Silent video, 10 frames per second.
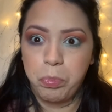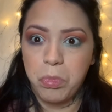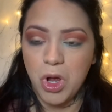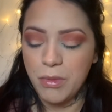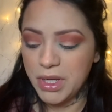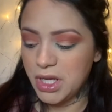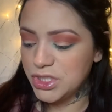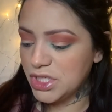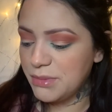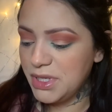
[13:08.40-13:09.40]
Oh my
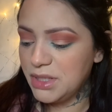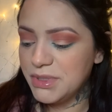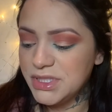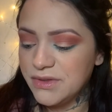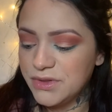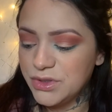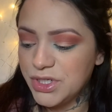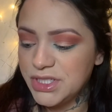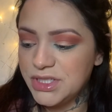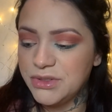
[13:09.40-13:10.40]
gosh, I make myself look
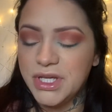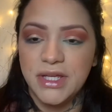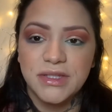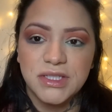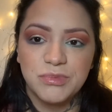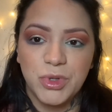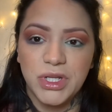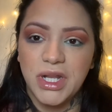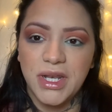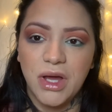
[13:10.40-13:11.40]
crazy, okay, at this
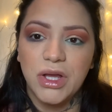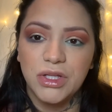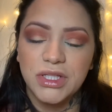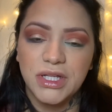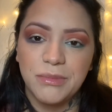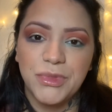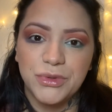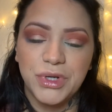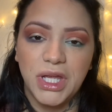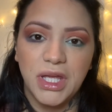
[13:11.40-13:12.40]
point. Now I look like I'm
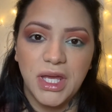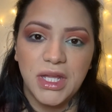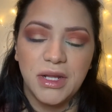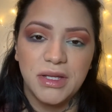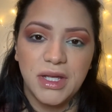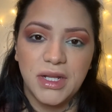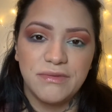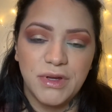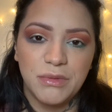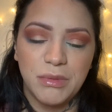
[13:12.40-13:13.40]
3, and I
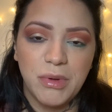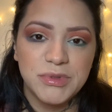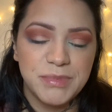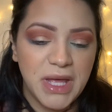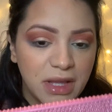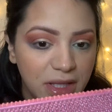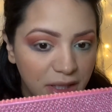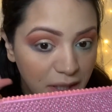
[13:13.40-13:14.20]
found my mom's palette.